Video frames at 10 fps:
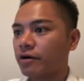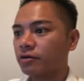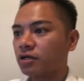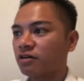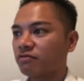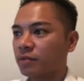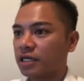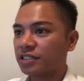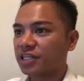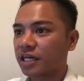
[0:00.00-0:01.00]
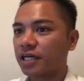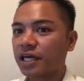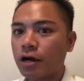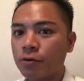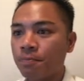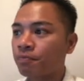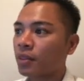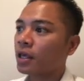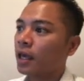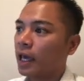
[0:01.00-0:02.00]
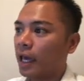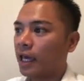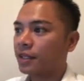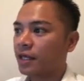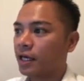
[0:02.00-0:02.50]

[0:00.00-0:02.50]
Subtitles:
out of my second account, and